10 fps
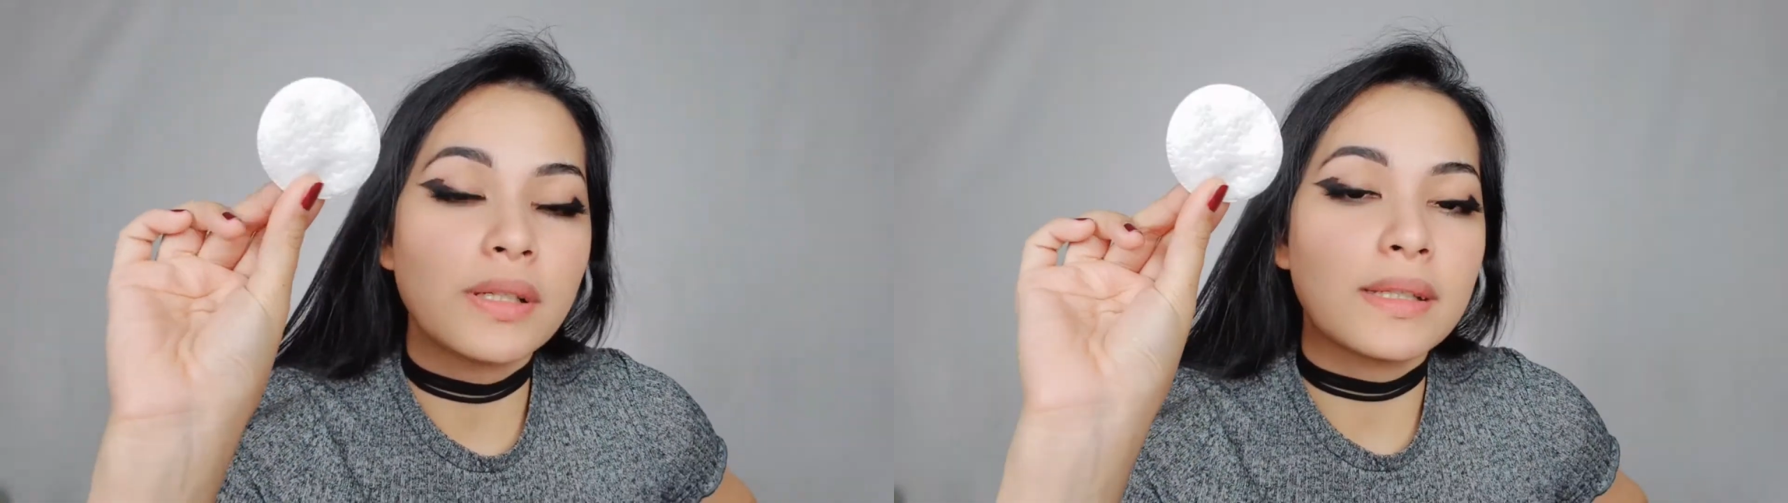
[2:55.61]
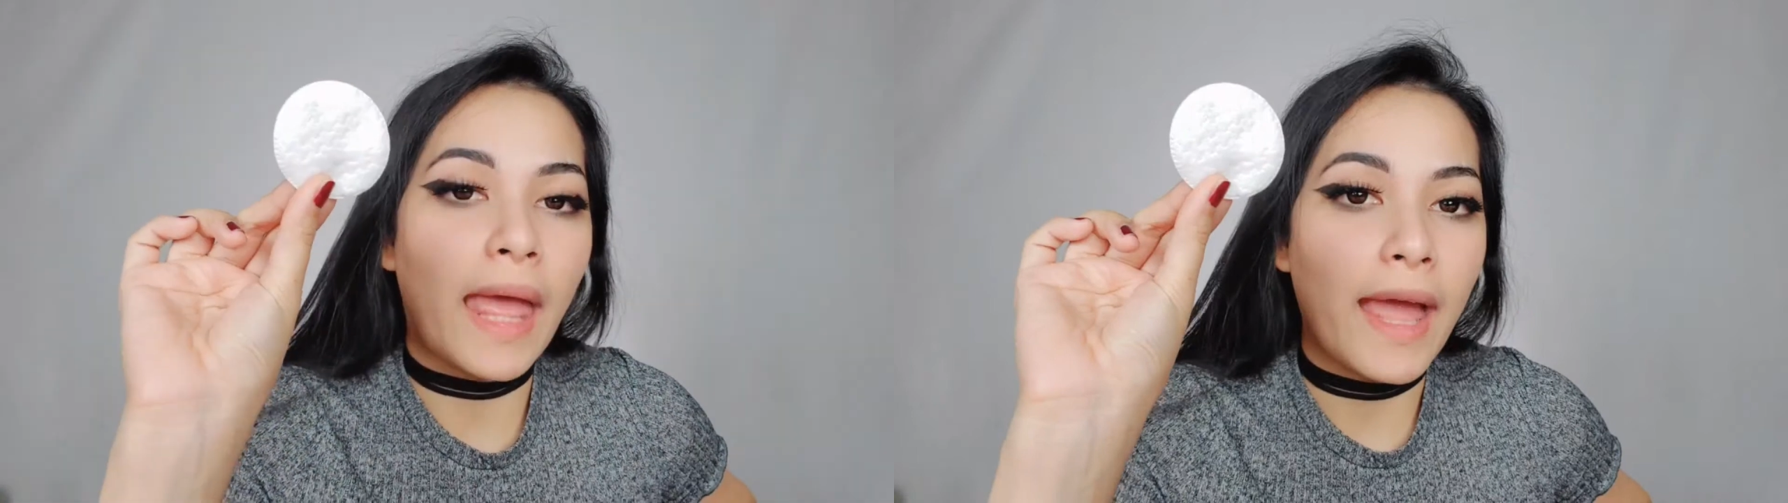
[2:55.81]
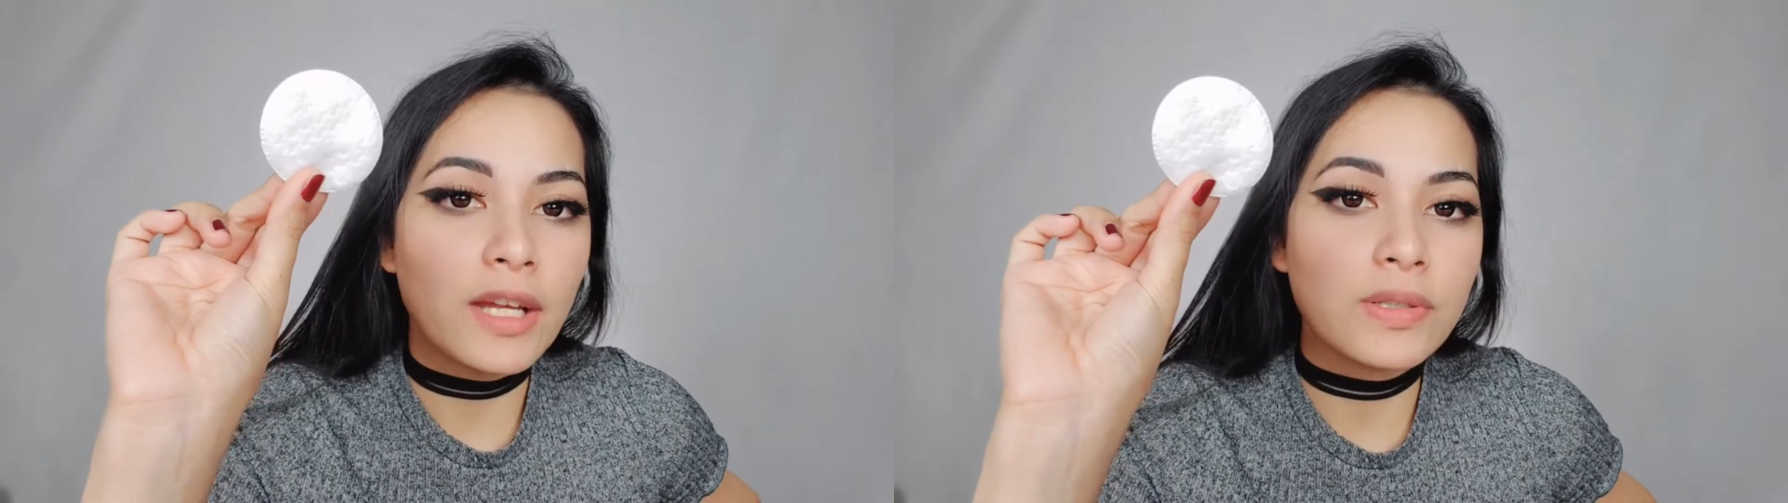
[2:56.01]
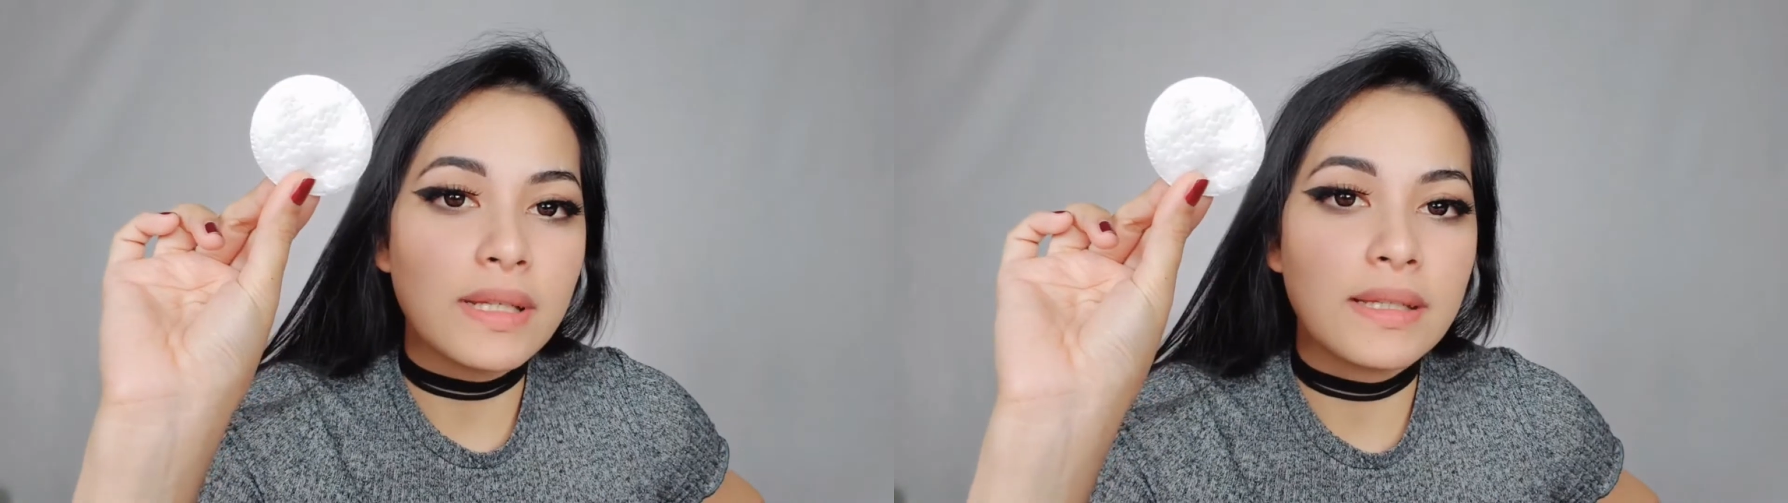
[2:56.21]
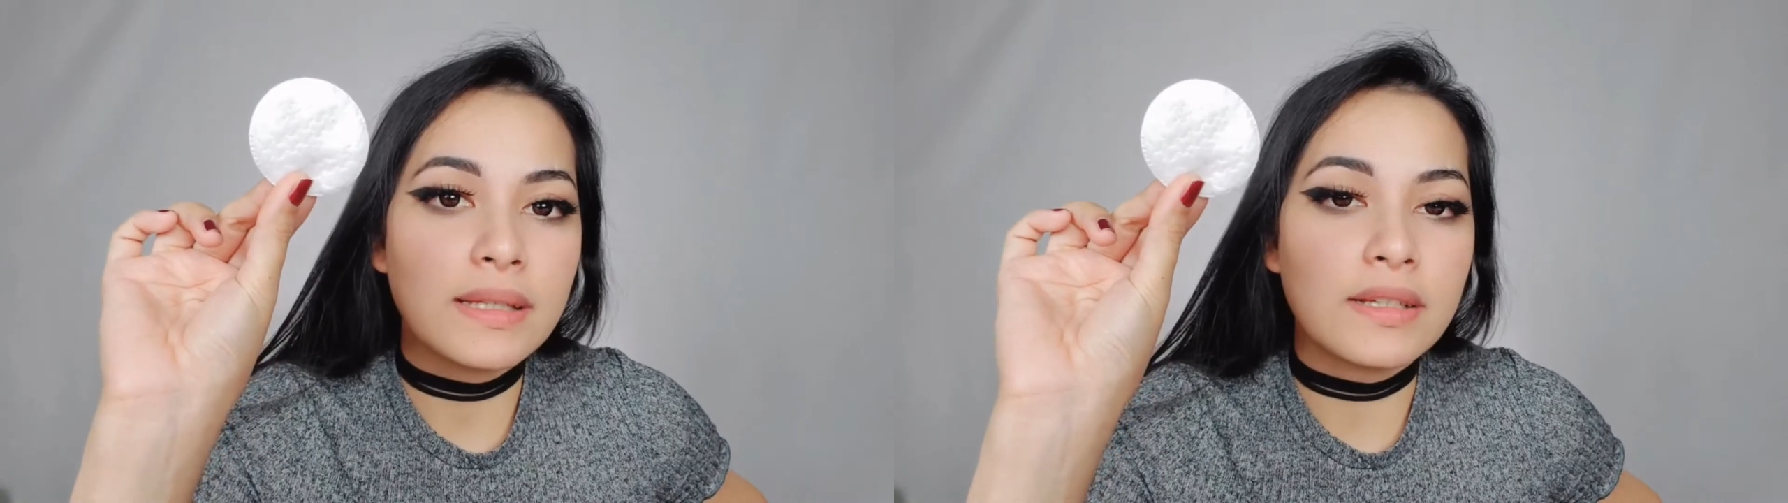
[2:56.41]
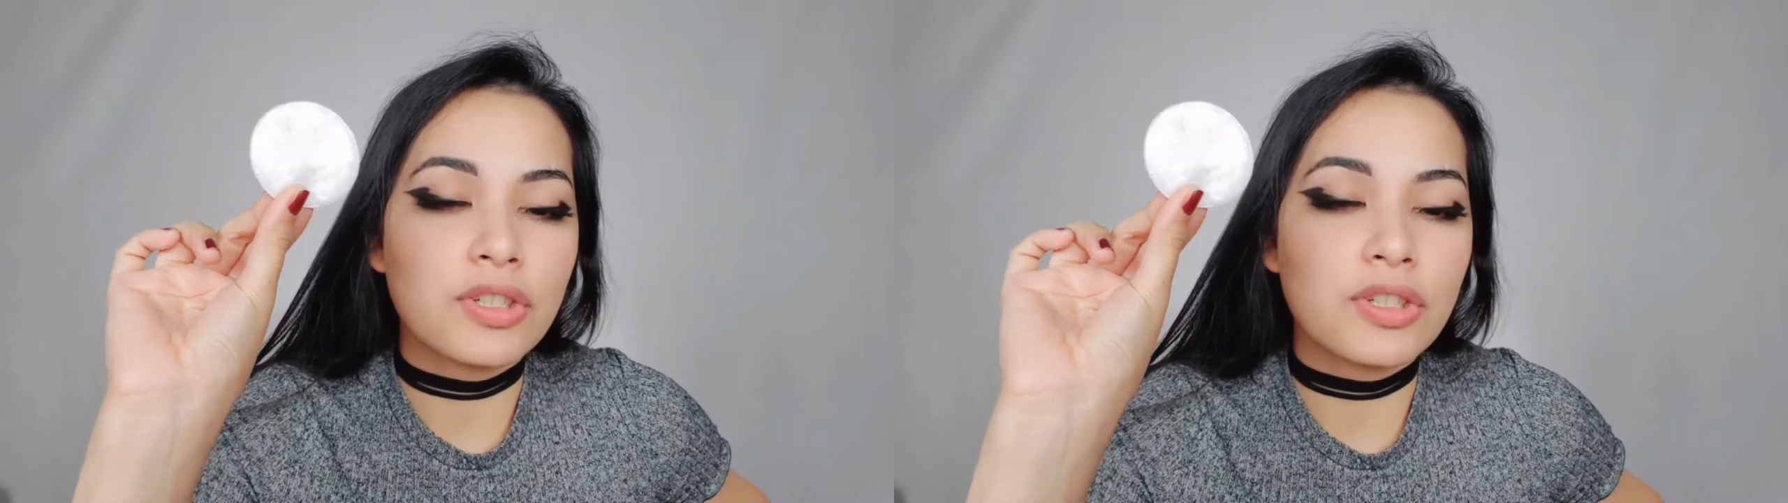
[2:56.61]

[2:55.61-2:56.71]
it actually didn't